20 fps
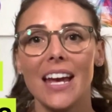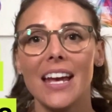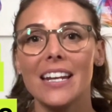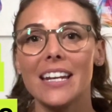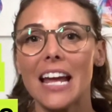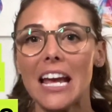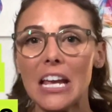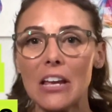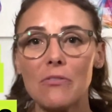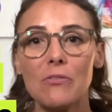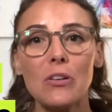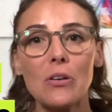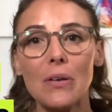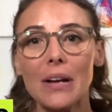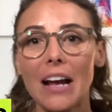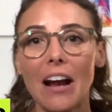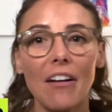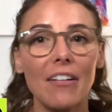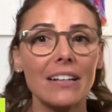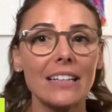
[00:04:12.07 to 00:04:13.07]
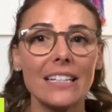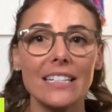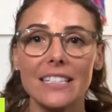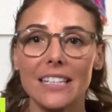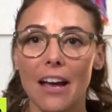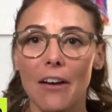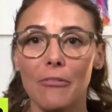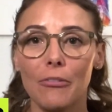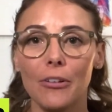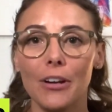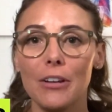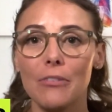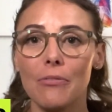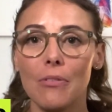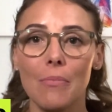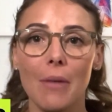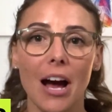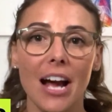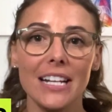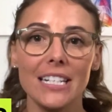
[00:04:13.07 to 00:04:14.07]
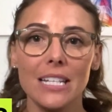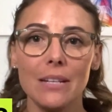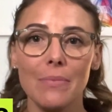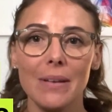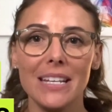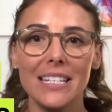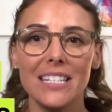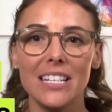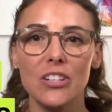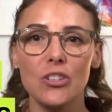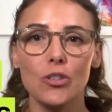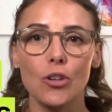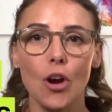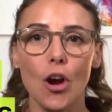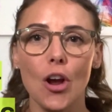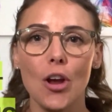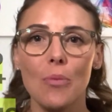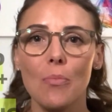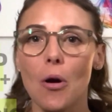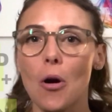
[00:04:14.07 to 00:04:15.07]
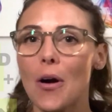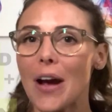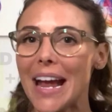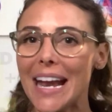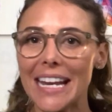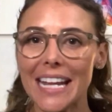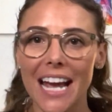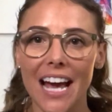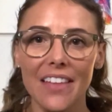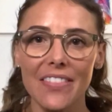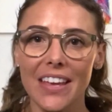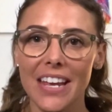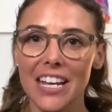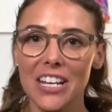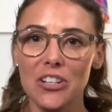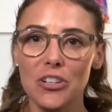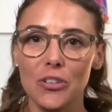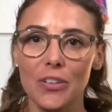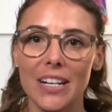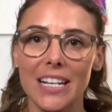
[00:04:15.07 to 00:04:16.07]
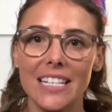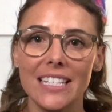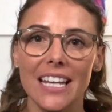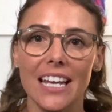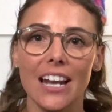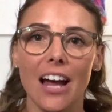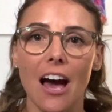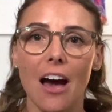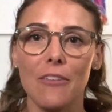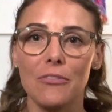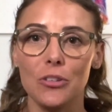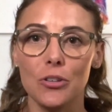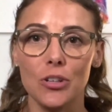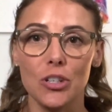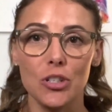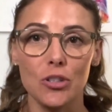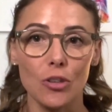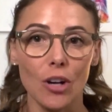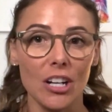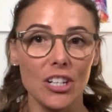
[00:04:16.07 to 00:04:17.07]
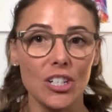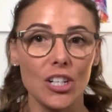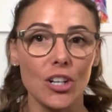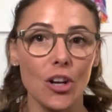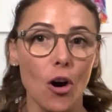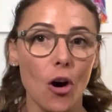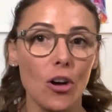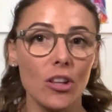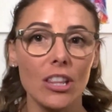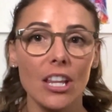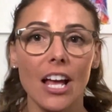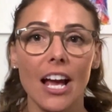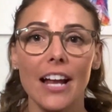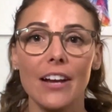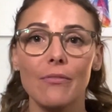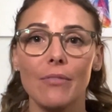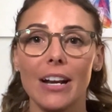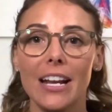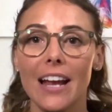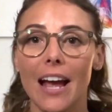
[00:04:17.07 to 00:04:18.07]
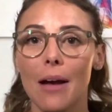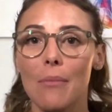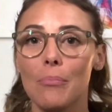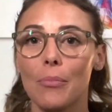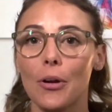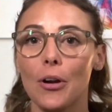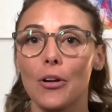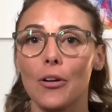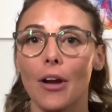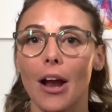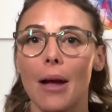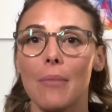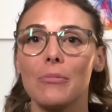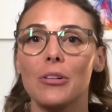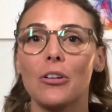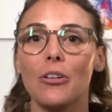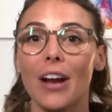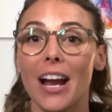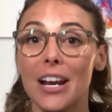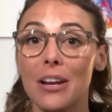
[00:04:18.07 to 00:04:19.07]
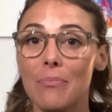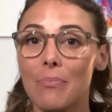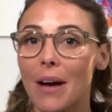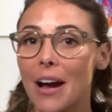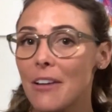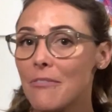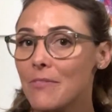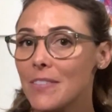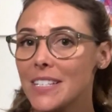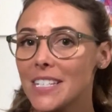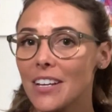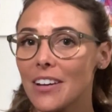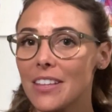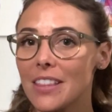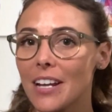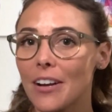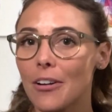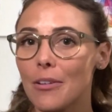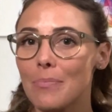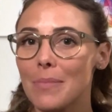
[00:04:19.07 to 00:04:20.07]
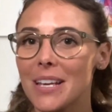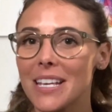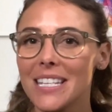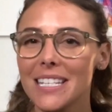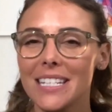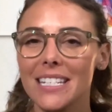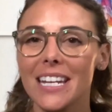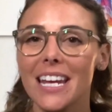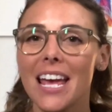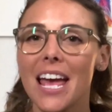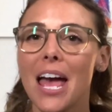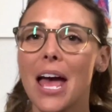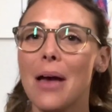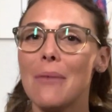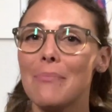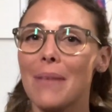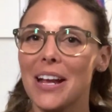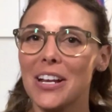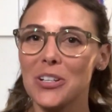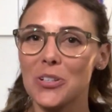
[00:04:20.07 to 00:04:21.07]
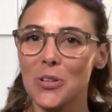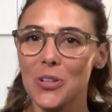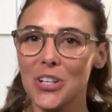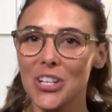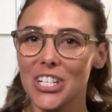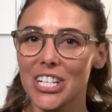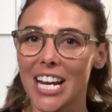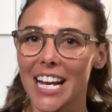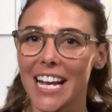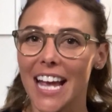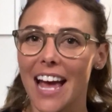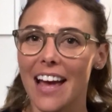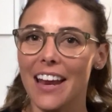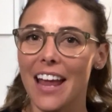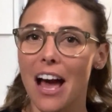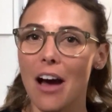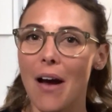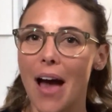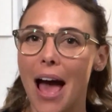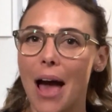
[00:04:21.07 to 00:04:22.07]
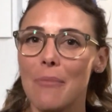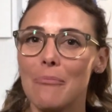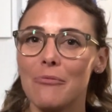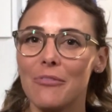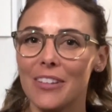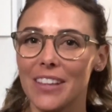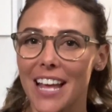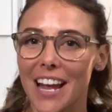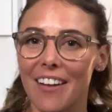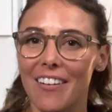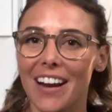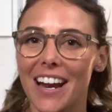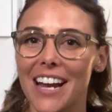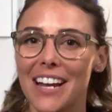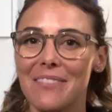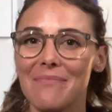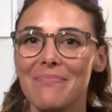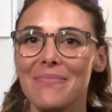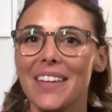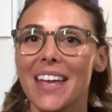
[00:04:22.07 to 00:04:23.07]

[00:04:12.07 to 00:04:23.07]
Now, if you are currently suffering from ITB syndrome or any other injuries and after a structured online rehab program created by a physiotherapist, make sure you check out our app, Valere.